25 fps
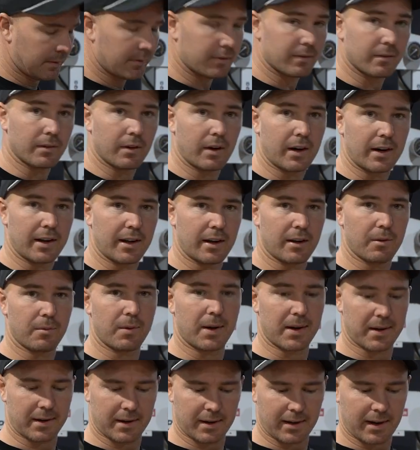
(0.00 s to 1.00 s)
Rightio,
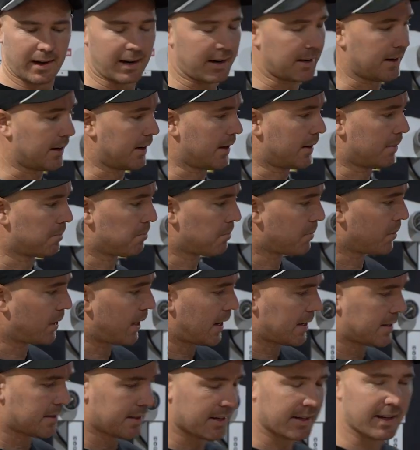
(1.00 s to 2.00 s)
when cutting
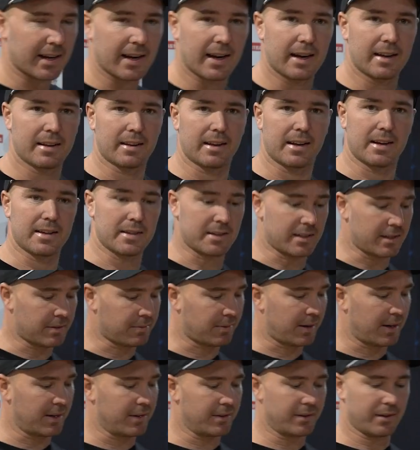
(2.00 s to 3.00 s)
plastic out, easiest
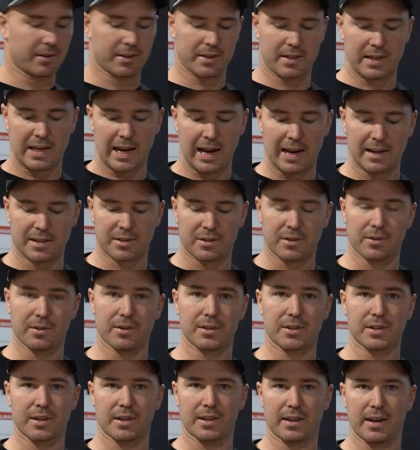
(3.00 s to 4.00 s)
way to do it is gas
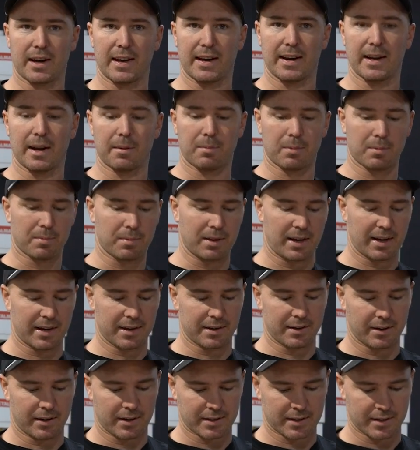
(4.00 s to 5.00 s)
torch, heat up a blade
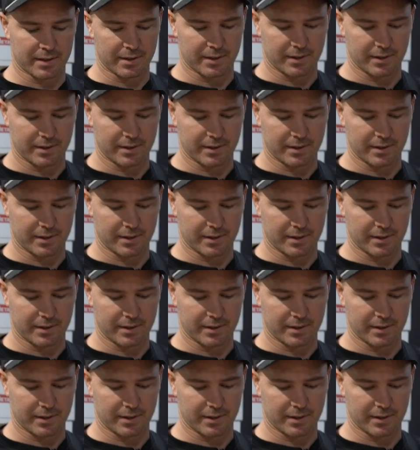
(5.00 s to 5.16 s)
nice and